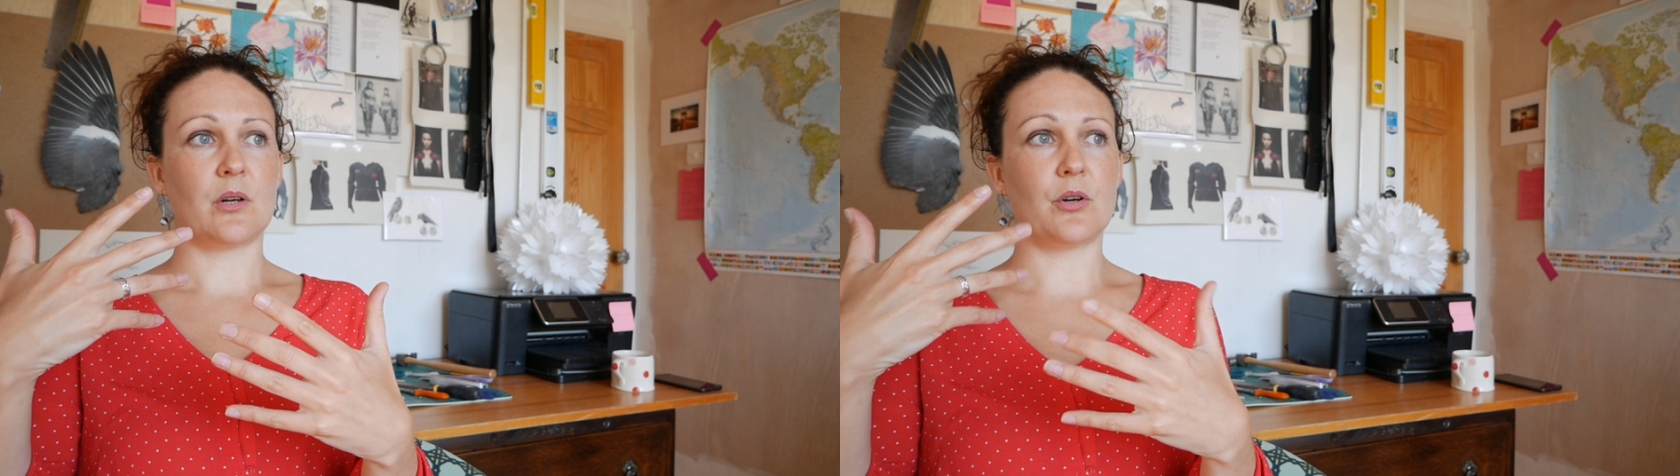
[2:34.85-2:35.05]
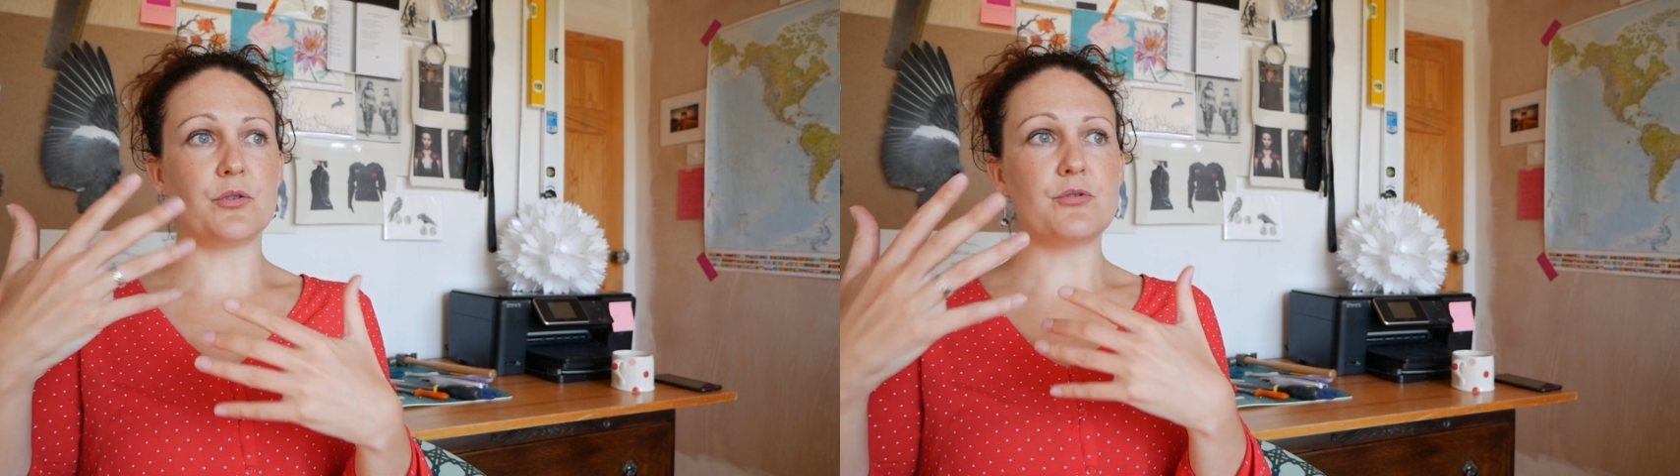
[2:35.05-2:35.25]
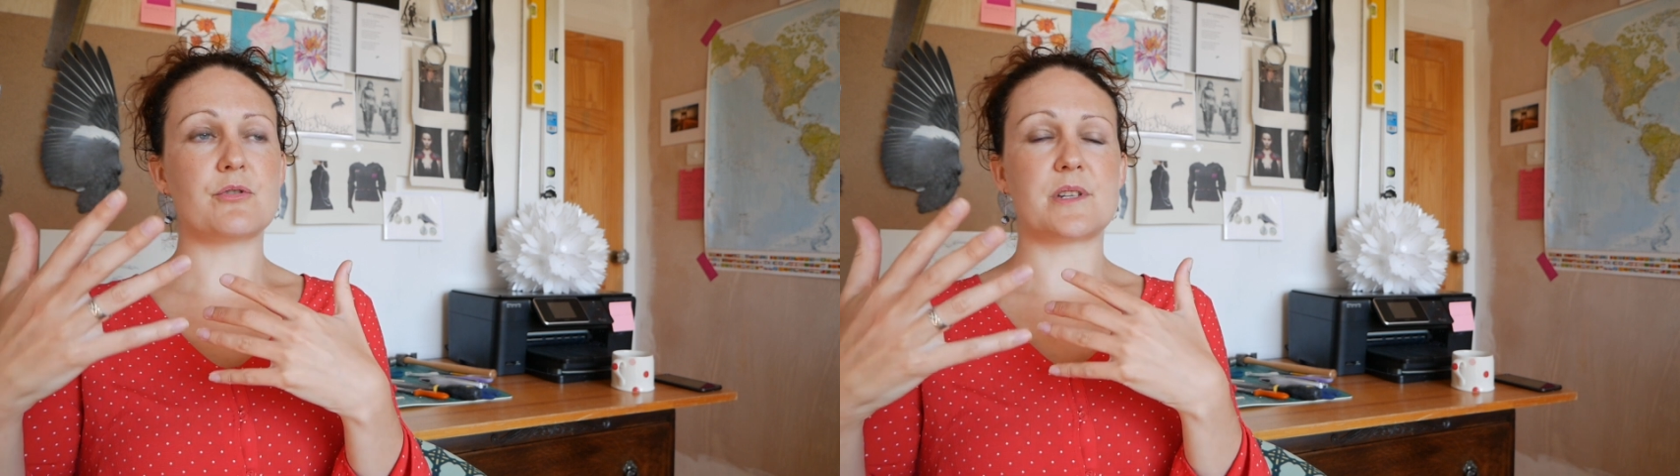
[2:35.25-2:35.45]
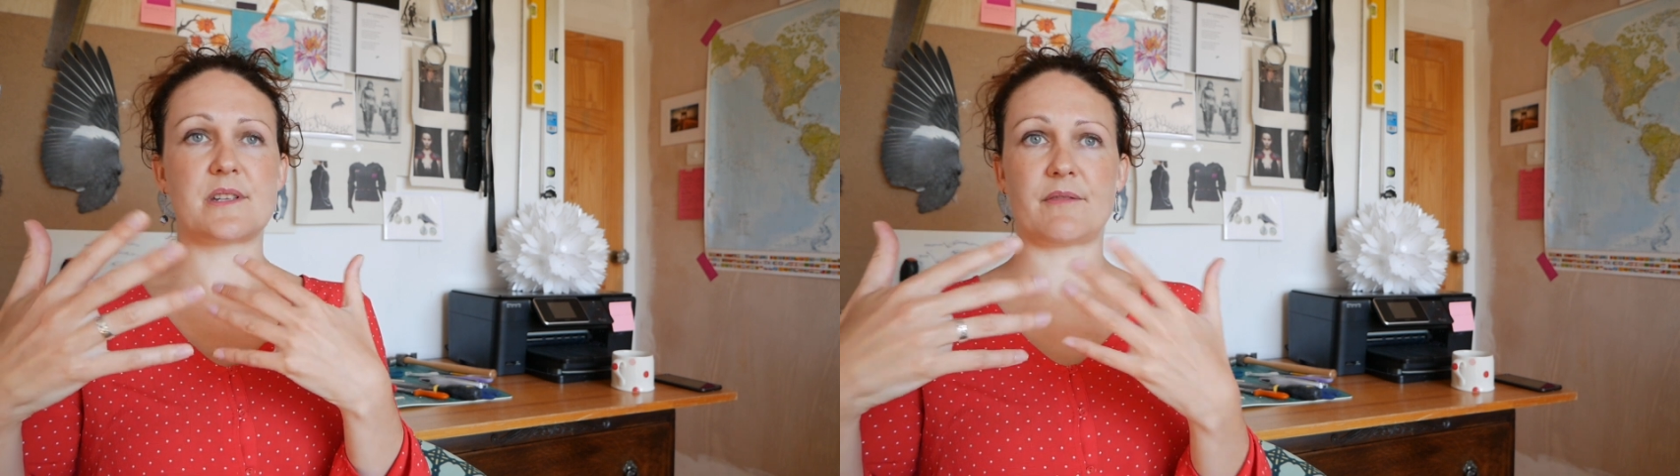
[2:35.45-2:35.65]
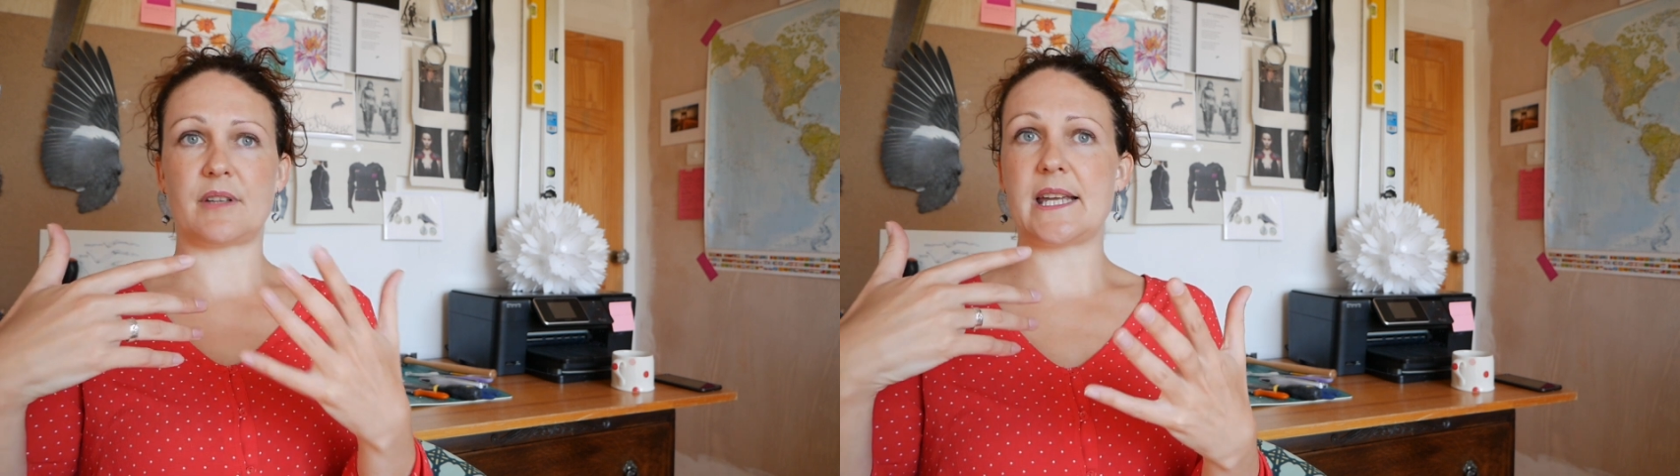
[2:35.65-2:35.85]
hundreds
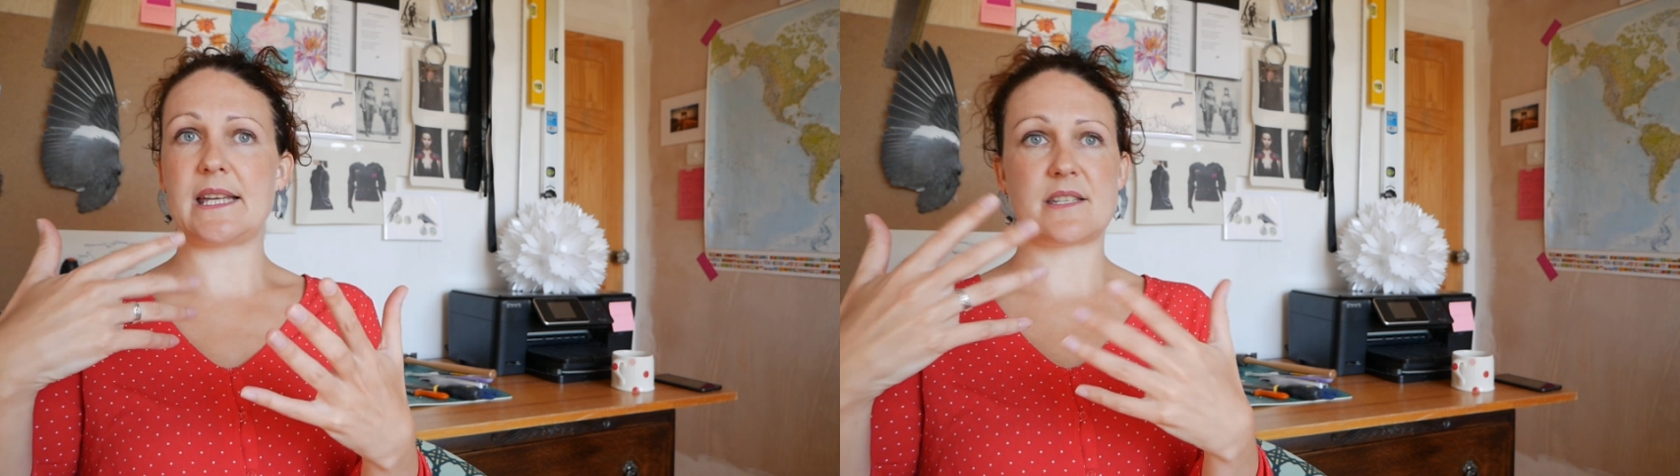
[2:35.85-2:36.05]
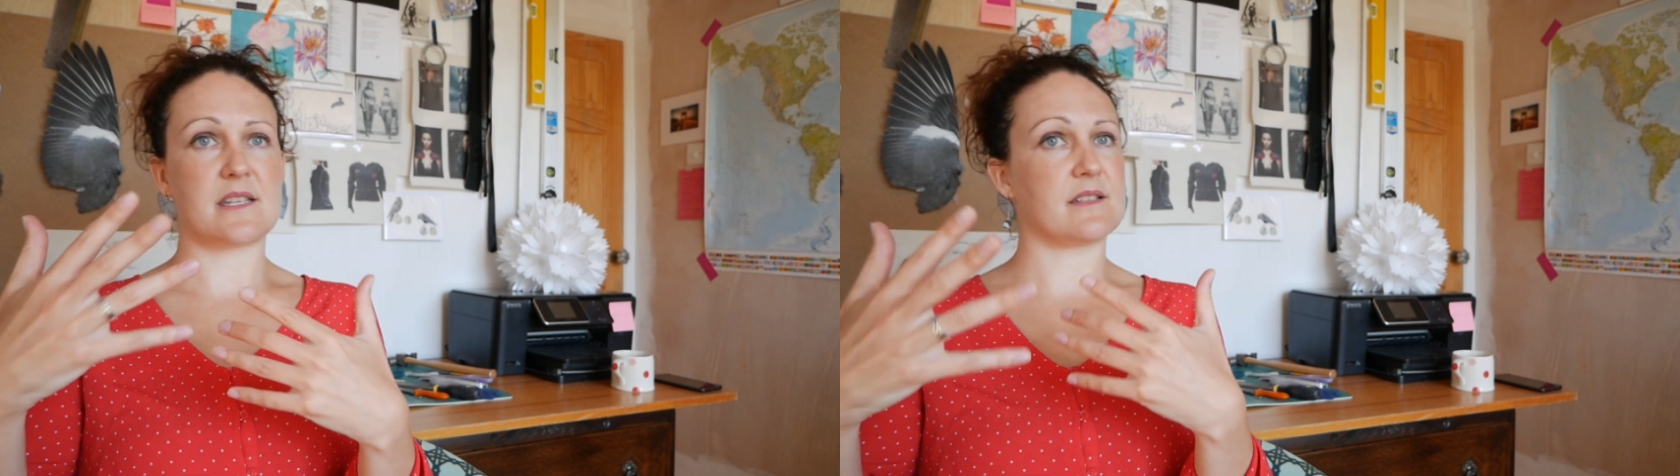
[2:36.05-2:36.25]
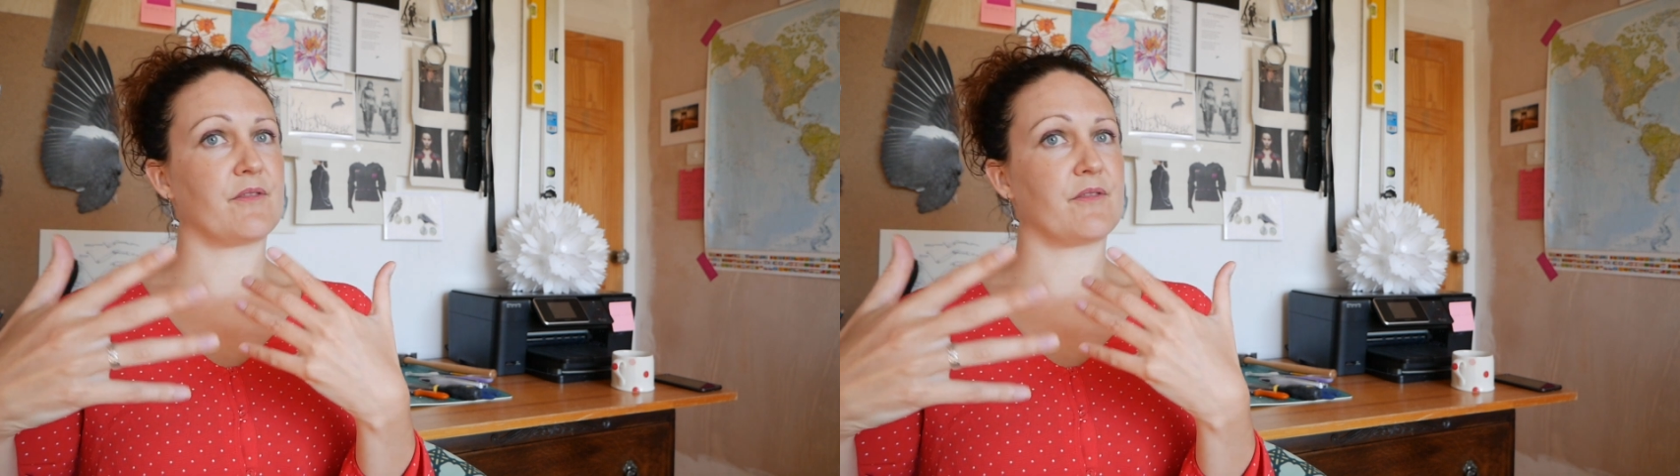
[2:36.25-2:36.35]
of layers